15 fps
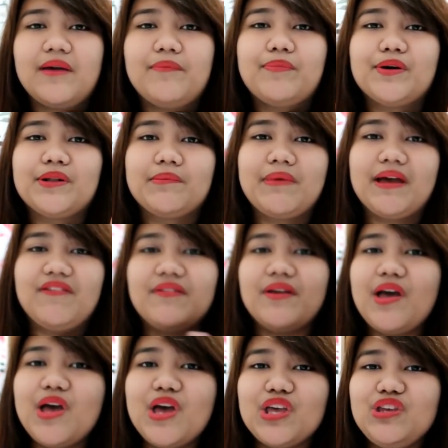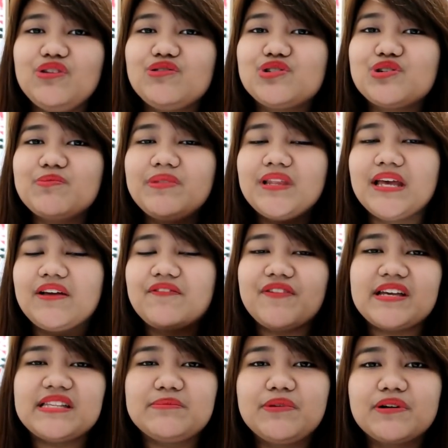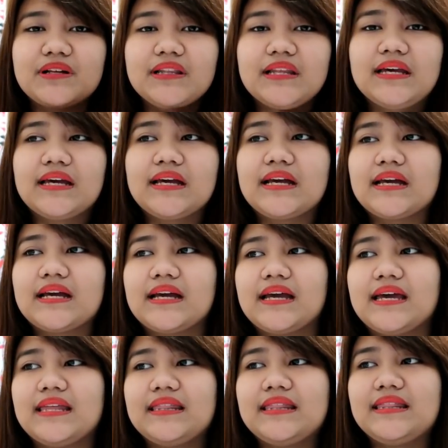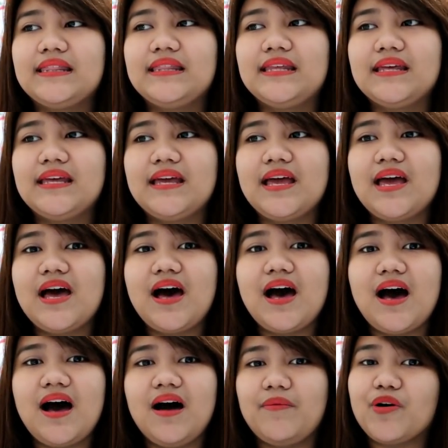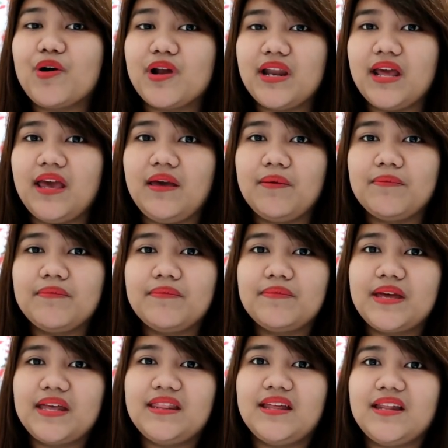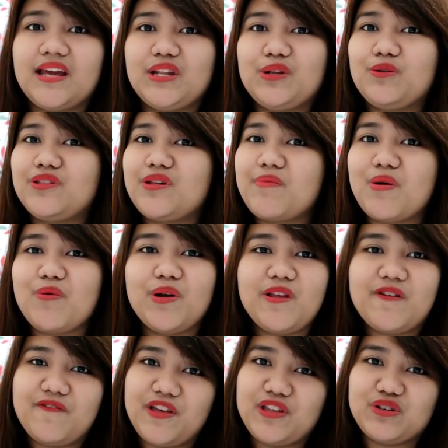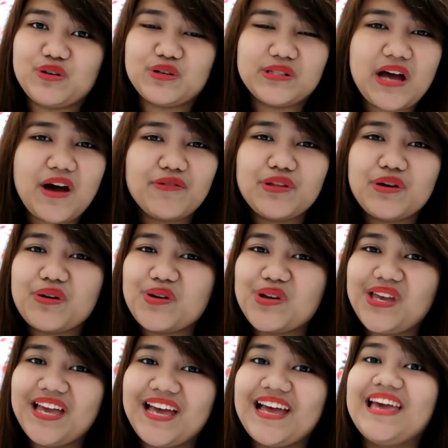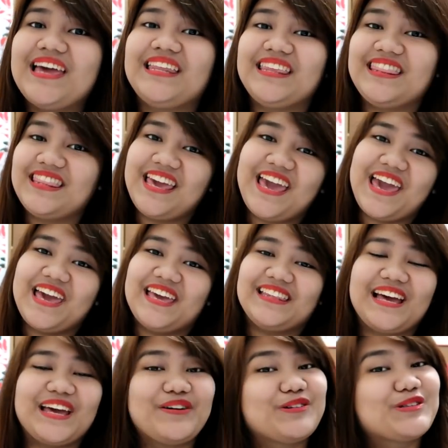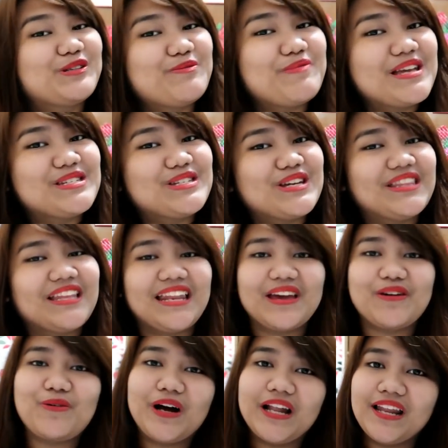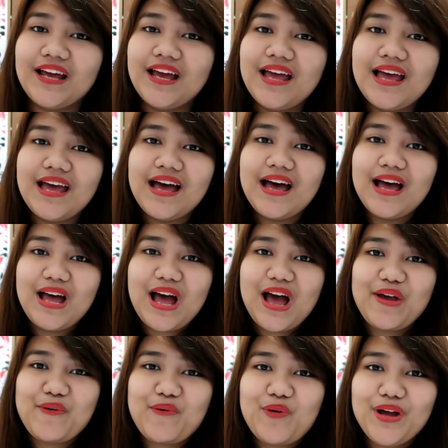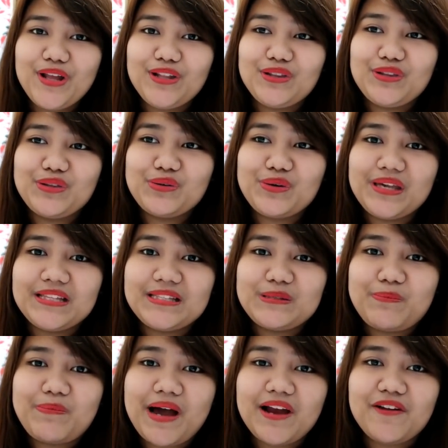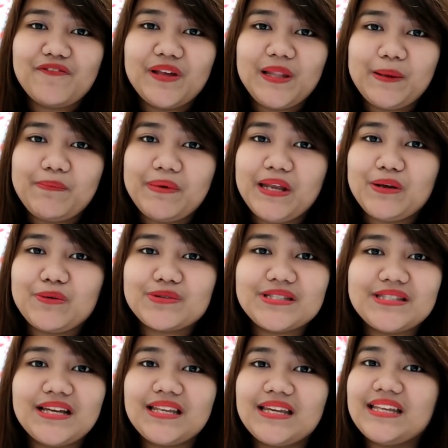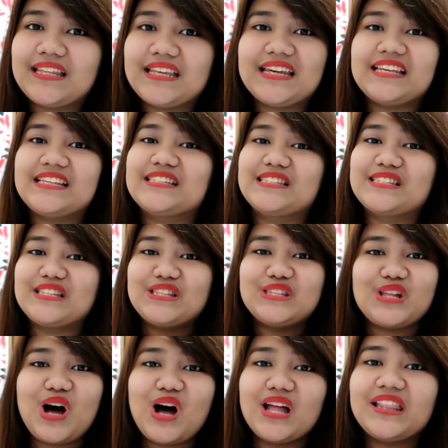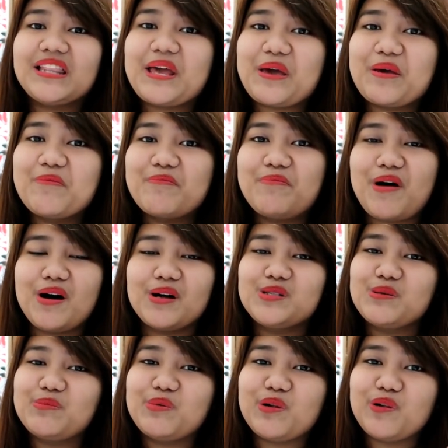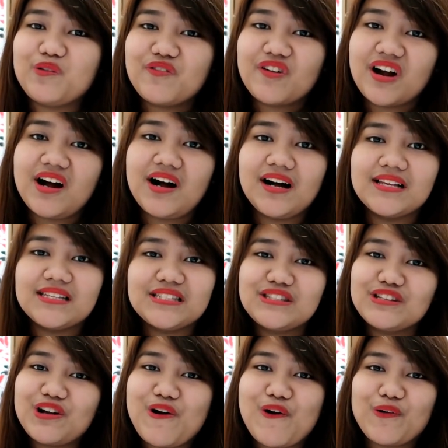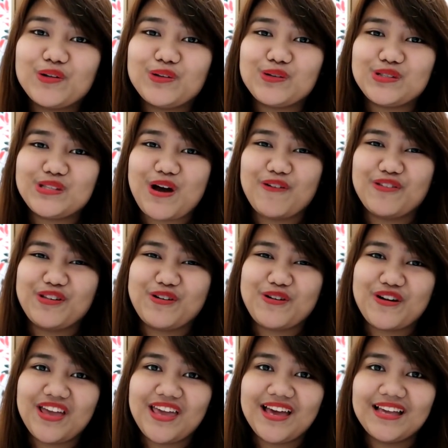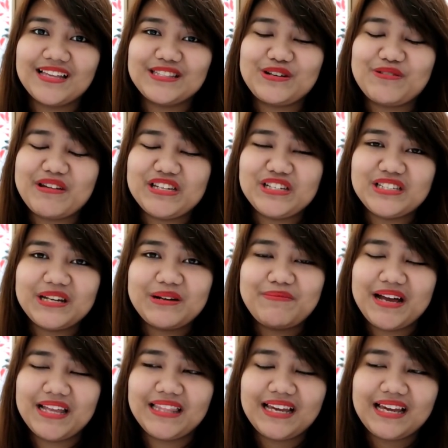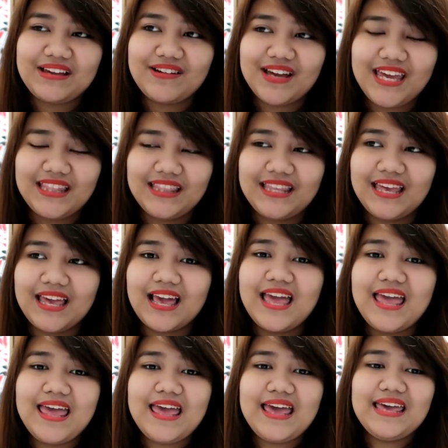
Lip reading: I put my YouTube link, Facebook link, and our name, and then I told them I want to feature South Korea. And in the end, I also mentioned that I want to inspire Filipinos that it is not impossible for us to go to South Korea. So medyo dramatic yung ending.